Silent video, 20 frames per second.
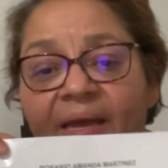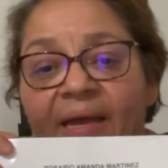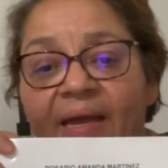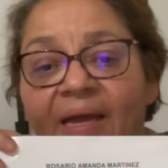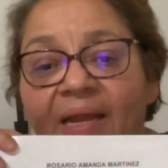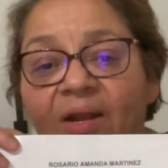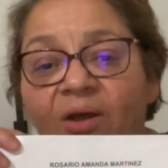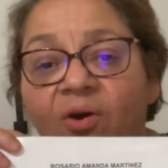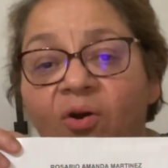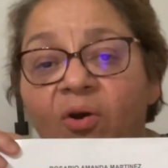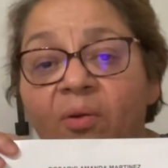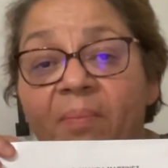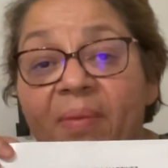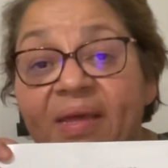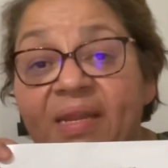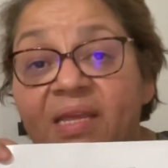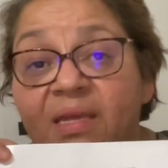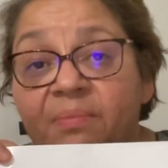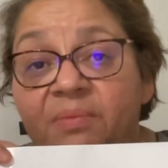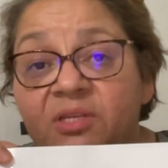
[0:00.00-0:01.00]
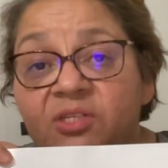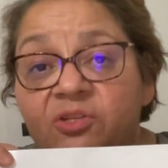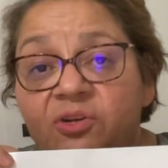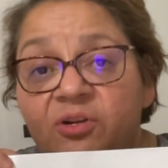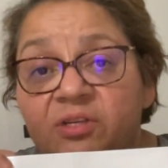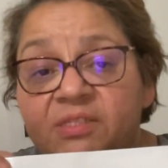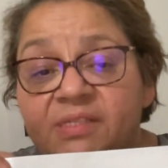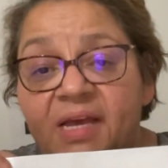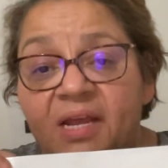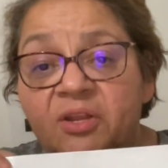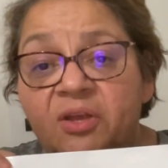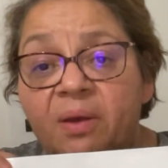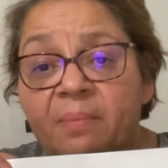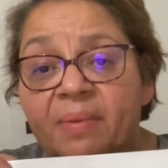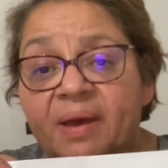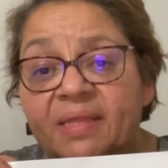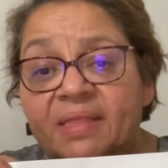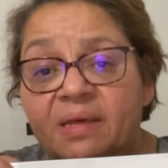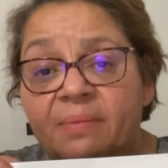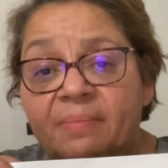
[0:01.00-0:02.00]
Hello, my name is Rosario
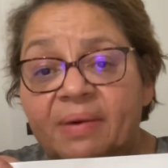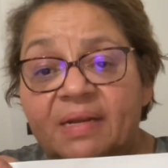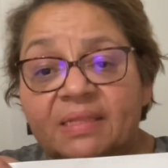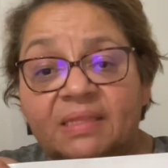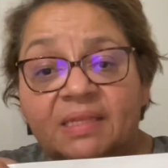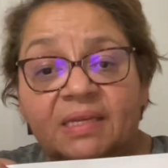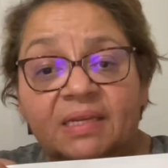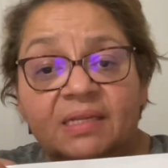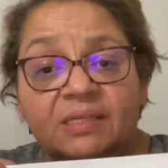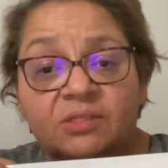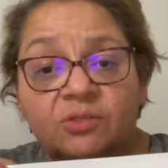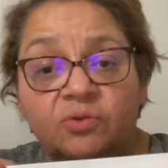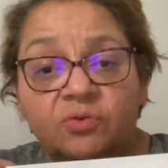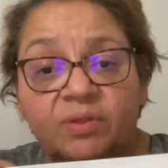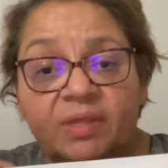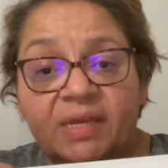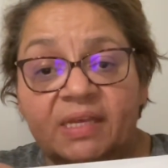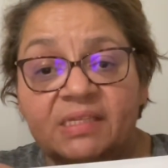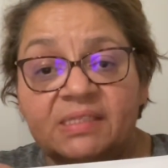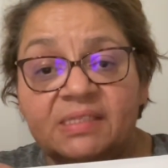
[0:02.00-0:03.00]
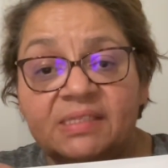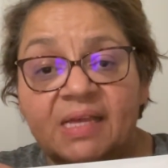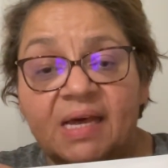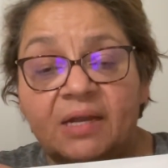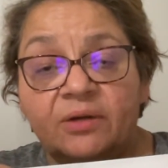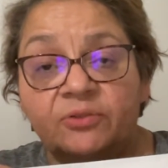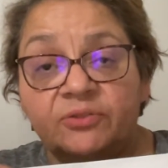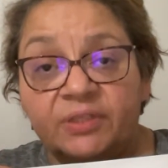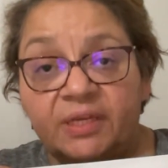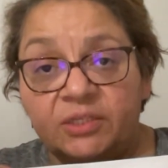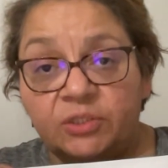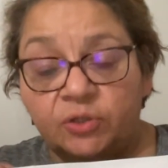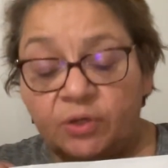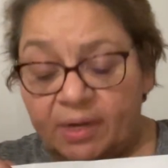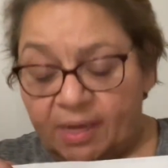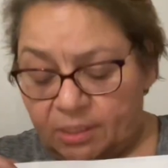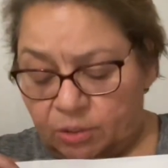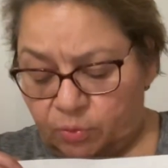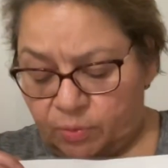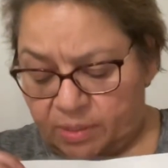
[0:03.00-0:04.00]
Amanda Martinez. Today is Saturday,
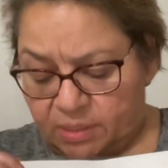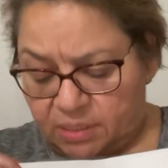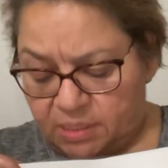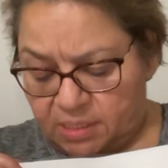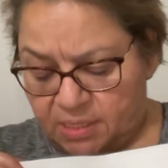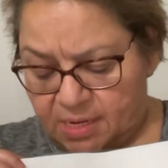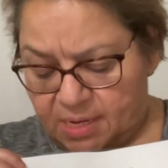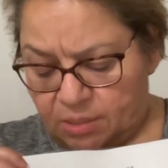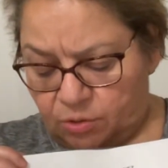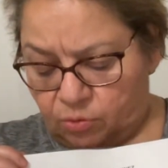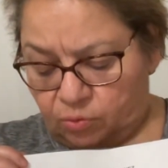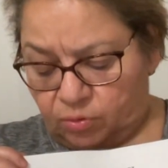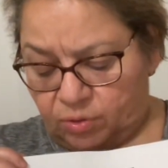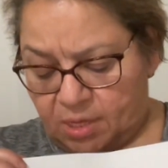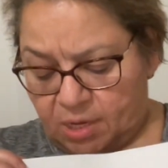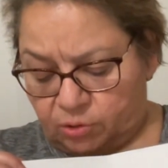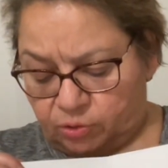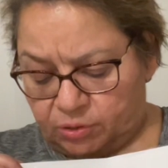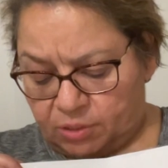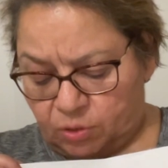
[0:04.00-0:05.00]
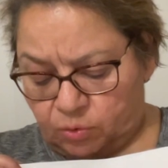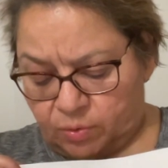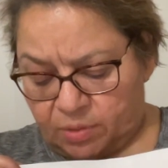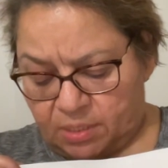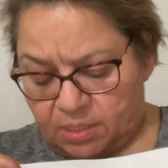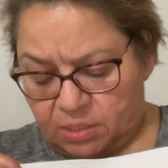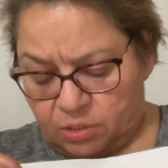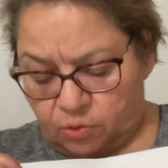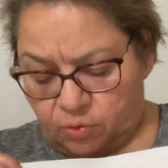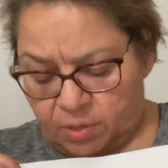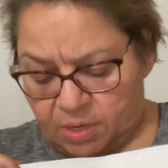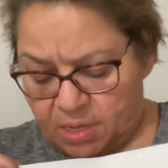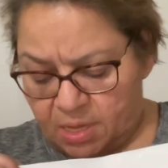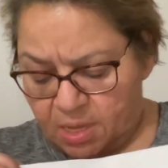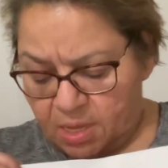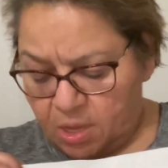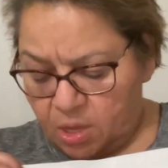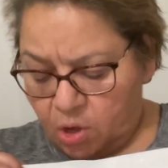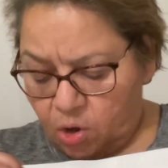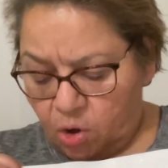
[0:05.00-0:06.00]
July 29, 2023.
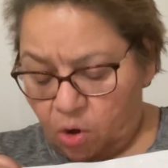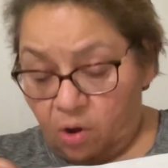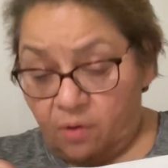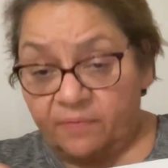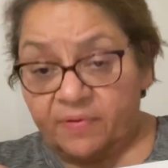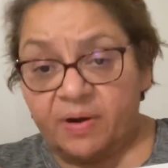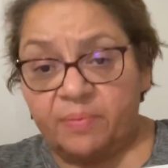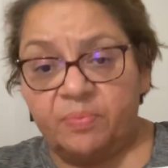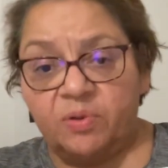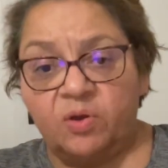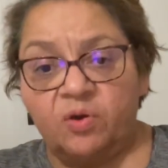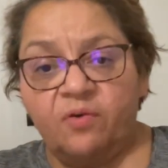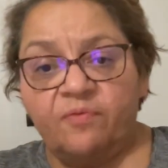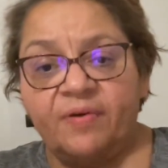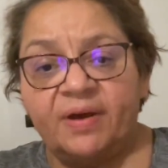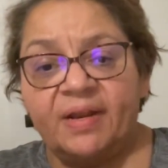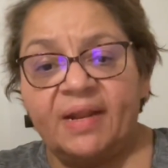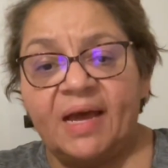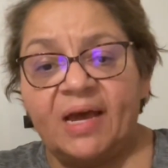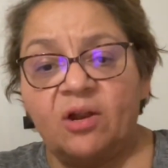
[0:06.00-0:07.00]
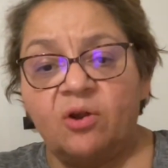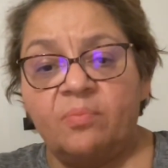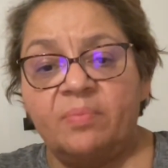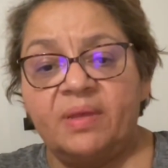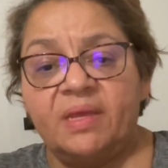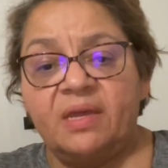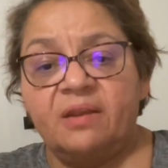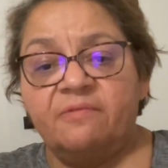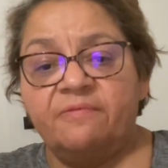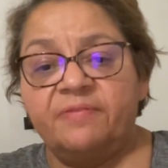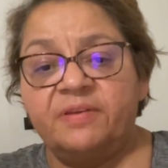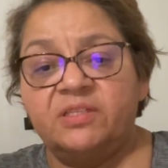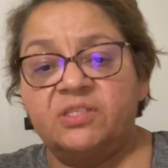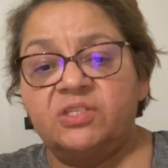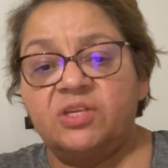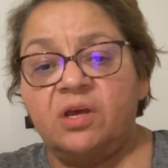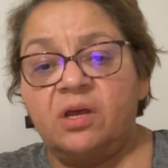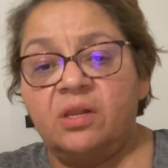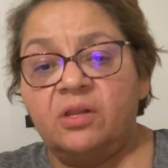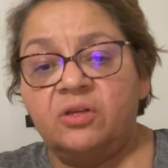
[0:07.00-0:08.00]
Overview of anatomy and
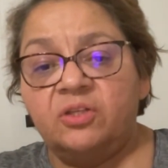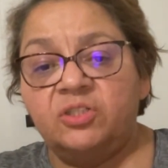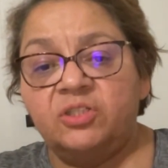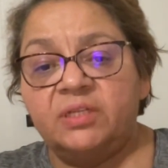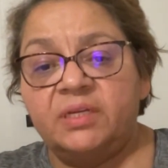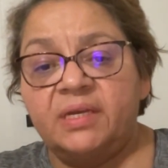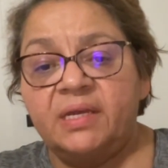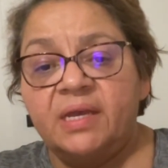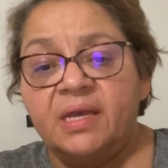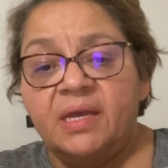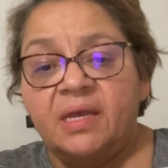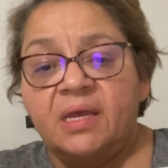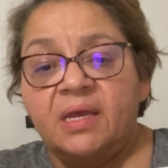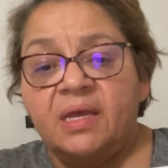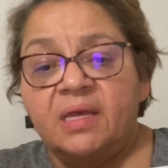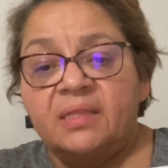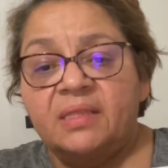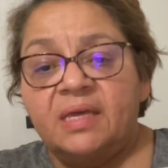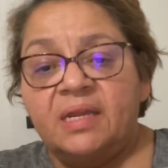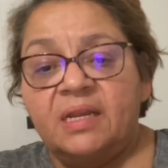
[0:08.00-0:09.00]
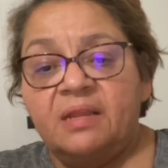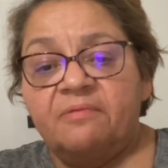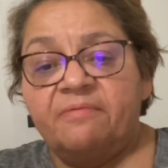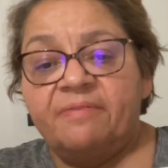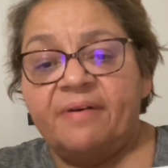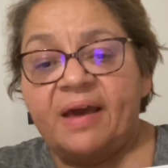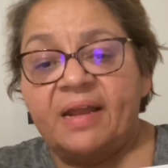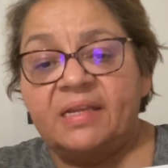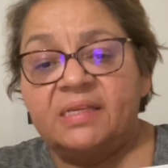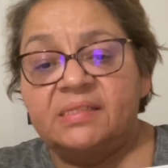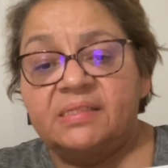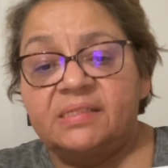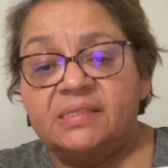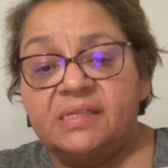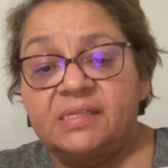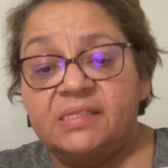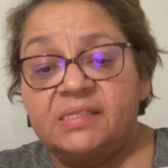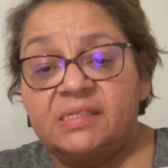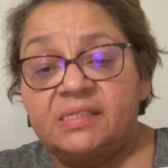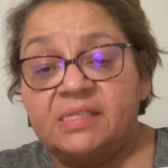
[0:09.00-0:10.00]
physiology, the lymphatic
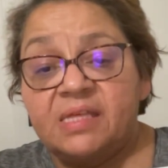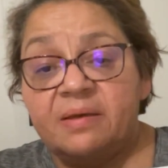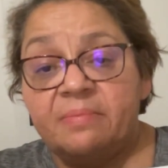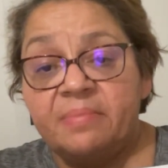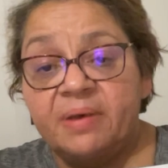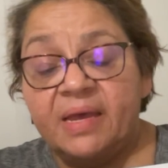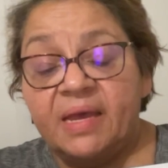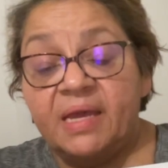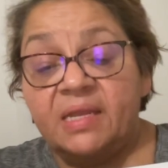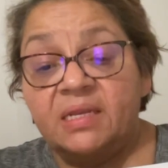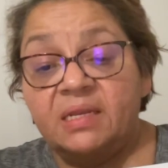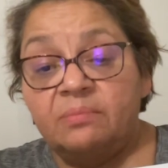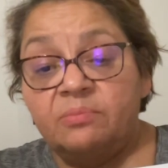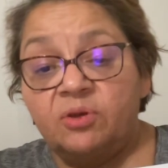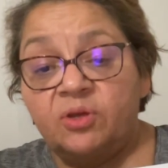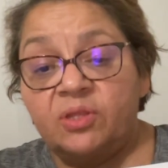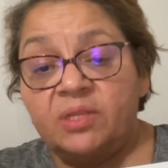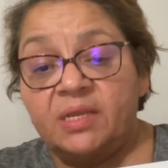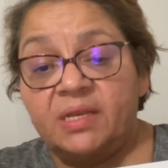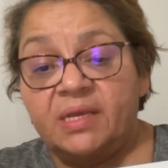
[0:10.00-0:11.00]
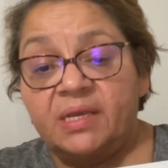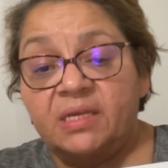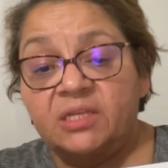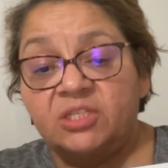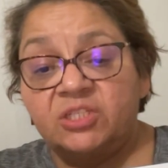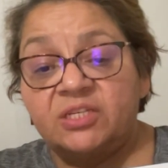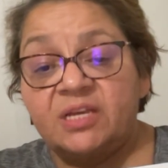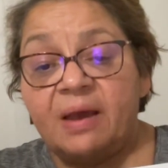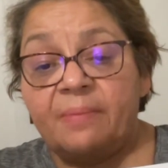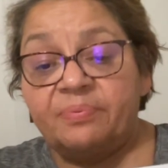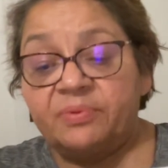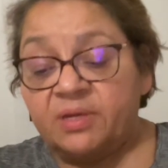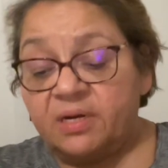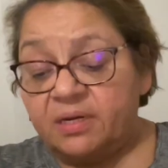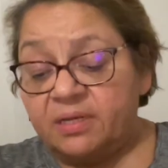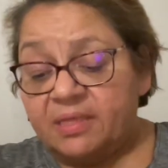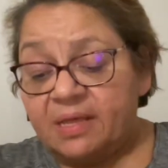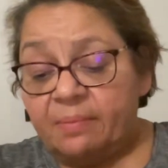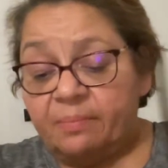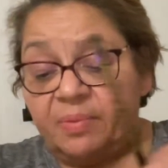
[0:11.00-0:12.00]
system and immunity,
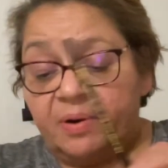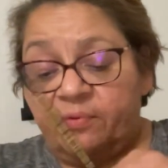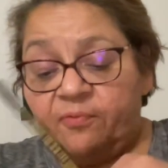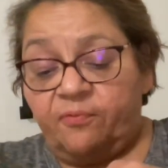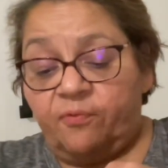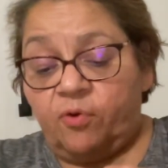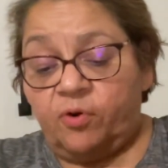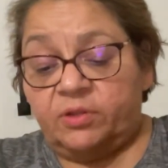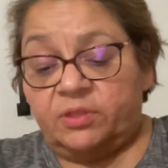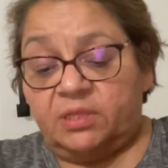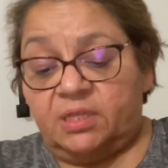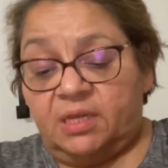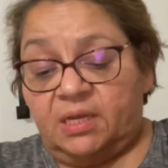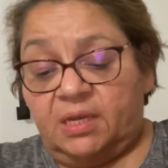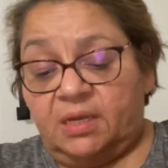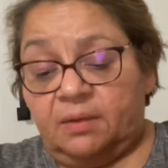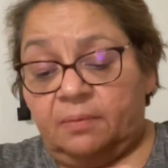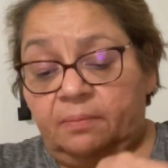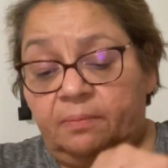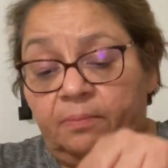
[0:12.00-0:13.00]
chapter number 14.